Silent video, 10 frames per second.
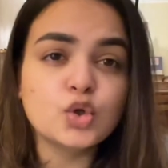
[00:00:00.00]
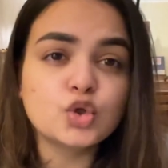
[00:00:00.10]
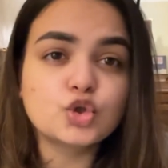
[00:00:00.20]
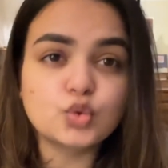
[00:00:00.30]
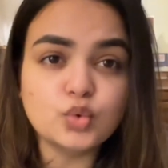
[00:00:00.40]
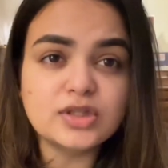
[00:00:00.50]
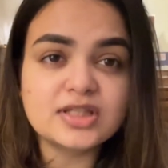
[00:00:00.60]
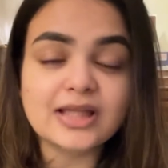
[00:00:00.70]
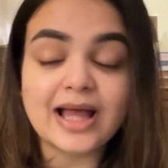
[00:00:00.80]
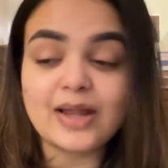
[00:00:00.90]
Suits.
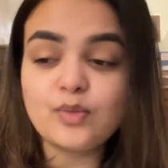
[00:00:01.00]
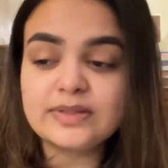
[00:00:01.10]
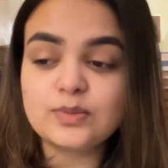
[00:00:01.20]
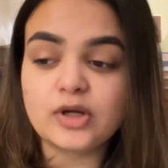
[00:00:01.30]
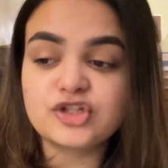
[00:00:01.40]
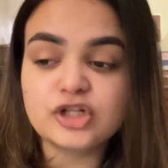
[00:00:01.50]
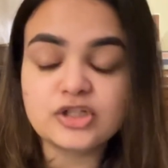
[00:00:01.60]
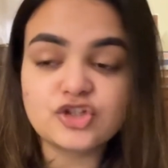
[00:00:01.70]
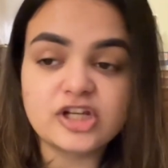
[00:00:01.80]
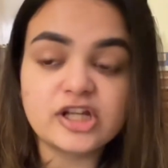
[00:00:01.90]
I was
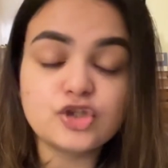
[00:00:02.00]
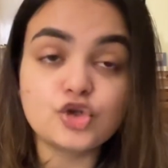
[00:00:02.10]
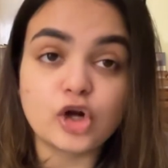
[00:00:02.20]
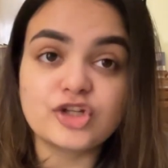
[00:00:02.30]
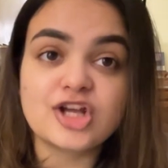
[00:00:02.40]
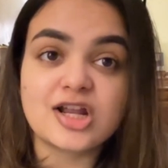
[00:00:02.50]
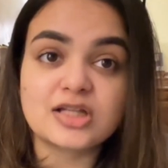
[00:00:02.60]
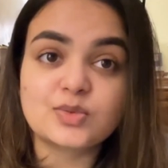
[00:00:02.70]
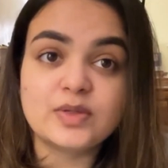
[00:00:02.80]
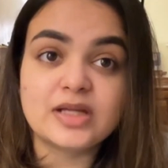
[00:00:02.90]
watching Ginny and Georgia
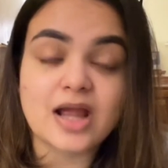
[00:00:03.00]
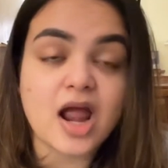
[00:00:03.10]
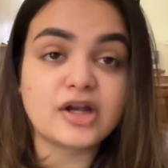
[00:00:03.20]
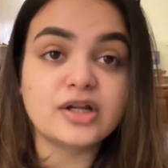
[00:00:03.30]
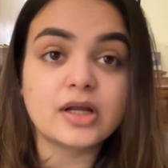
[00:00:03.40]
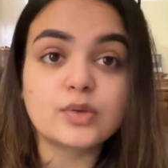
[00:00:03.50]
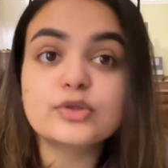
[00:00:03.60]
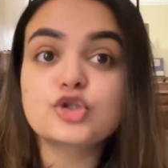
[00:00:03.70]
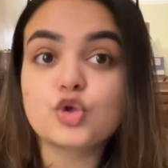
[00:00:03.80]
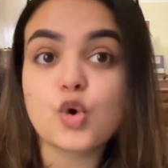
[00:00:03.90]
last week and it
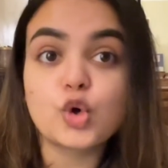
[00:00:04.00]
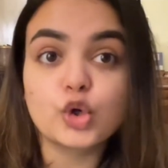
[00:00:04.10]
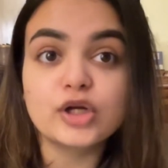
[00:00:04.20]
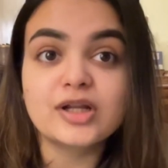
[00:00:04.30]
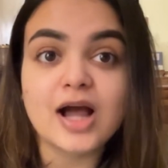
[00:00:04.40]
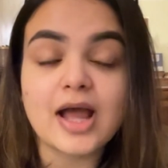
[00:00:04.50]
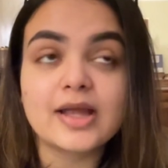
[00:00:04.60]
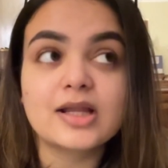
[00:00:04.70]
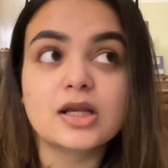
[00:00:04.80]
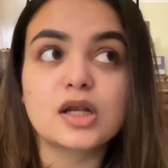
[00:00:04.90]
was so good.
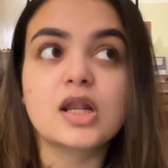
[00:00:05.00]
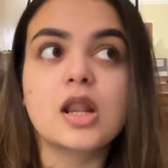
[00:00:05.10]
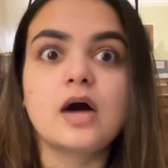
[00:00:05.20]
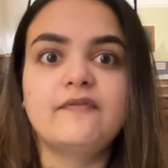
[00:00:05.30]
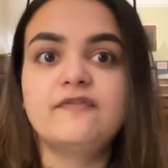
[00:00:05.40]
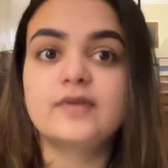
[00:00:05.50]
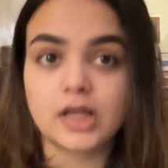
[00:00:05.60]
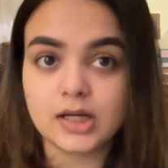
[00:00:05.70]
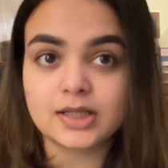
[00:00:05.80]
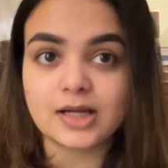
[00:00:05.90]
I loved
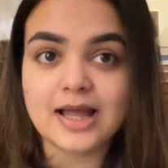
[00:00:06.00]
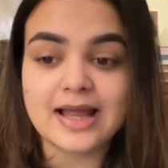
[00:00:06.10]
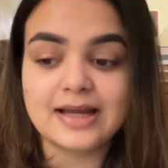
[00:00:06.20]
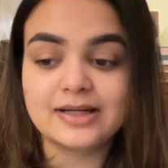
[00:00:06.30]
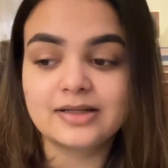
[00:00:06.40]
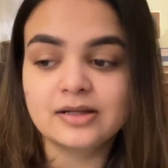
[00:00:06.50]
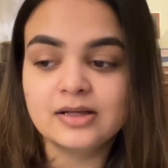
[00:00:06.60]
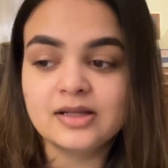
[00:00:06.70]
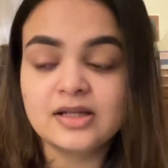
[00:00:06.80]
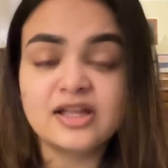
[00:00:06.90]
it. And
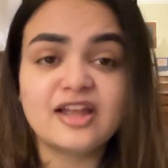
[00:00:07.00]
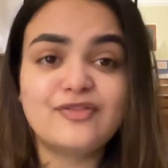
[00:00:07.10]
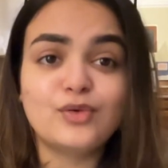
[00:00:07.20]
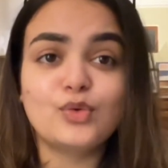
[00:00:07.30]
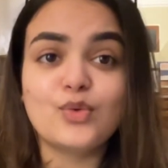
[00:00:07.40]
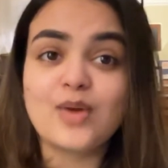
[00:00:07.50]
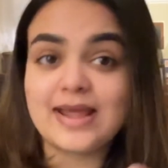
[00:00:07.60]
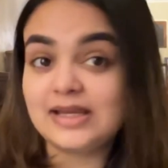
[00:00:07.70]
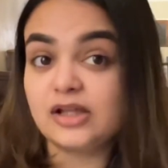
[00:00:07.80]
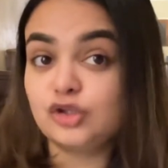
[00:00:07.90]
if you know
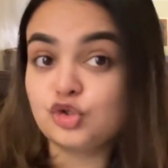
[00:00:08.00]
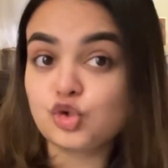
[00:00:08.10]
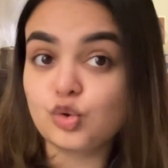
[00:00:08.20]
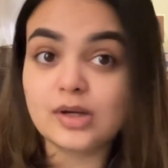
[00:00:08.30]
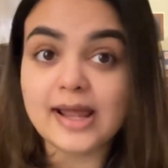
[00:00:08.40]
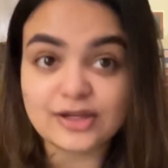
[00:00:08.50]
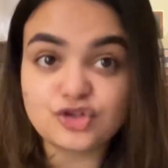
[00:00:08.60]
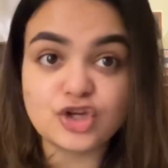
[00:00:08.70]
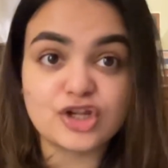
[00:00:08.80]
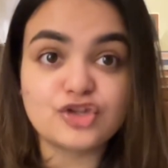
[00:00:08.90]
any other show like
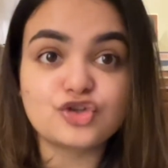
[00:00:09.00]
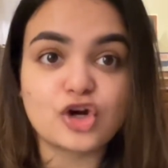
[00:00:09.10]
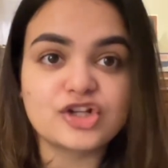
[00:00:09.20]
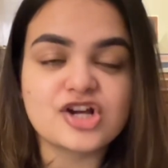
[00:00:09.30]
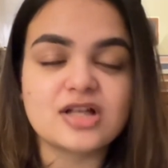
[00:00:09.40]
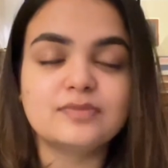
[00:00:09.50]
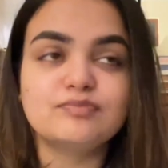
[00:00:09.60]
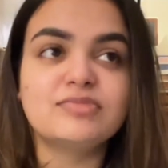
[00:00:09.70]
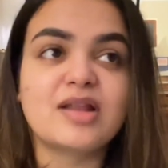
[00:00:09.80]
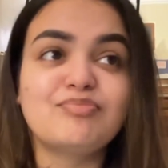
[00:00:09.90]
Ginny and Georgia,
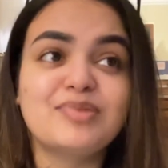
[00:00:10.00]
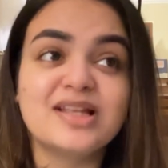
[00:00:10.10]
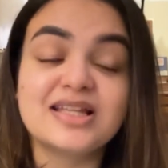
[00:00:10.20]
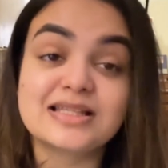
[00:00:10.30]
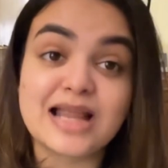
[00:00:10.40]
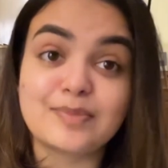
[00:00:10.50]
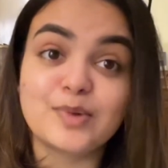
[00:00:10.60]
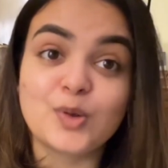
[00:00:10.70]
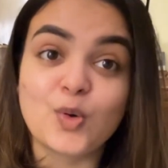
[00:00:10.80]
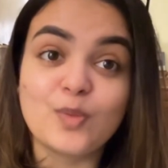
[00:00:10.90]
then please let me
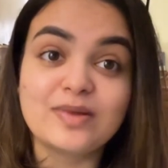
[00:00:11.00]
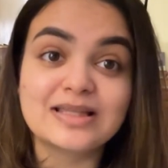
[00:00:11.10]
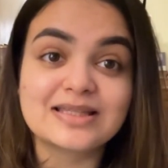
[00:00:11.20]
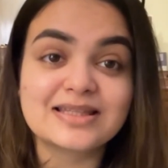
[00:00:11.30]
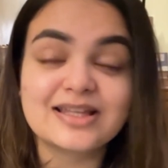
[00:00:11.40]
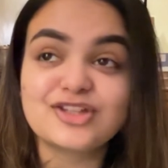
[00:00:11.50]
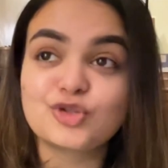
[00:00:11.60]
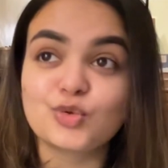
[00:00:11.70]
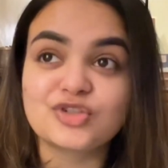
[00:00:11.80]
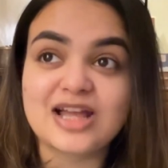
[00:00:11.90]
know, because it's
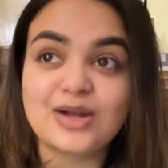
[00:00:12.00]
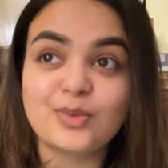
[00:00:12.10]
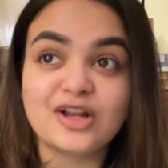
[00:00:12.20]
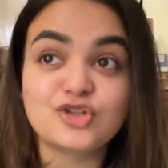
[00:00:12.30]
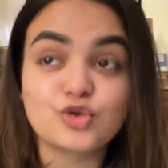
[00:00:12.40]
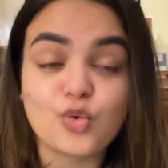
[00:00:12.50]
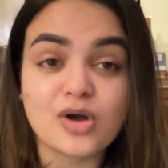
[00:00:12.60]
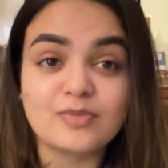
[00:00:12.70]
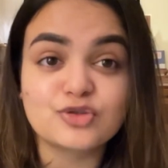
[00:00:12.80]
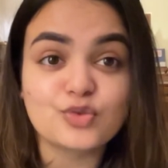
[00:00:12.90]
so sad when a show
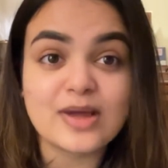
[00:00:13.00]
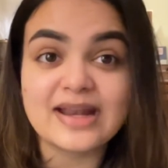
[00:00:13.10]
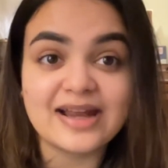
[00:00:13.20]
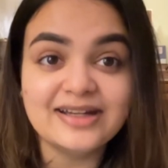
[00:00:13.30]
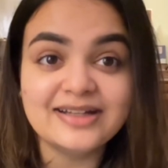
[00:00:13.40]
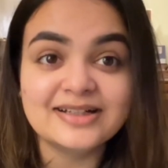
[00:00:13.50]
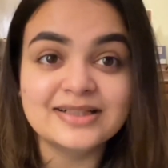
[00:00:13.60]
comes to an end.